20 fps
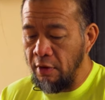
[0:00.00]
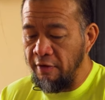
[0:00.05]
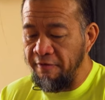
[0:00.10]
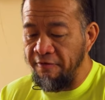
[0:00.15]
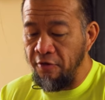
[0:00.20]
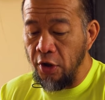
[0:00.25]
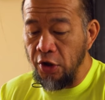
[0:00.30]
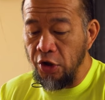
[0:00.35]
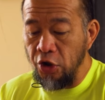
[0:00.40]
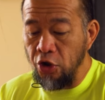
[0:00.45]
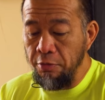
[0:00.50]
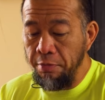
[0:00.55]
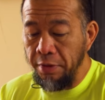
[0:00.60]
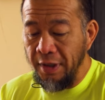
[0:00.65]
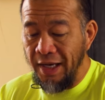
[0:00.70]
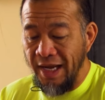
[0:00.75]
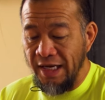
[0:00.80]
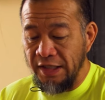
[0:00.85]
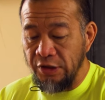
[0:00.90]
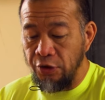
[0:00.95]
for a new
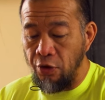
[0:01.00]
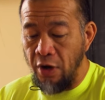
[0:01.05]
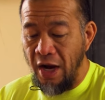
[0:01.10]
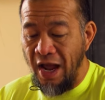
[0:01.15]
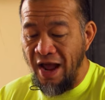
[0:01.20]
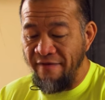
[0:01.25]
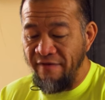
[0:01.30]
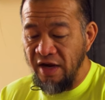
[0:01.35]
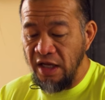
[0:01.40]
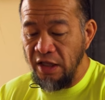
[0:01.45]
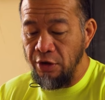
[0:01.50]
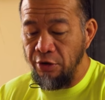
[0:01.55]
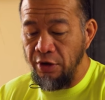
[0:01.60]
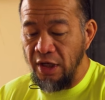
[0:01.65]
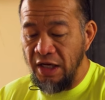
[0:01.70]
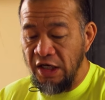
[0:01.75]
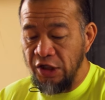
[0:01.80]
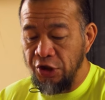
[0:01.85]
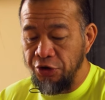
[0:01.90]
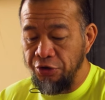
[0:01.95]
place or having their
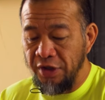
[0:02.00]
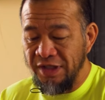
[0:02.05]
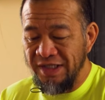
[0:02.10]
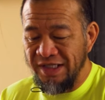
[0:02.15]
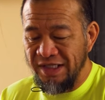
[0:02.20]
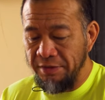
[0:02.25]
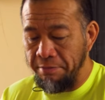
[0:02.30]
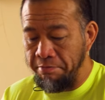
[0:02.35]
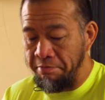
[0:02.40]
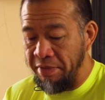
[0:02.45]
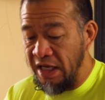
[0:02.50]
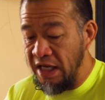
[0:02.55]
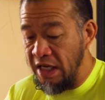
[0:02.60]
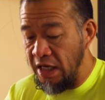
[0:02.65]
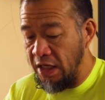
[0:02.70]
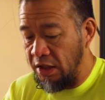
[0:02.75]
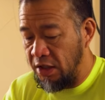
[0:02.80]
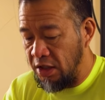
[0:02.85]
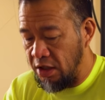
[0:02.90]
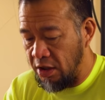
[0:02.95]
interests
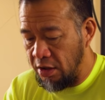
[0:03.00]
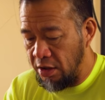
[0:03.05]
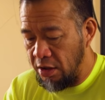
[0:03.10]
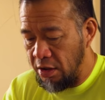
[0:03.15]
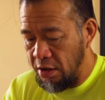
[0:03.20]
piqued,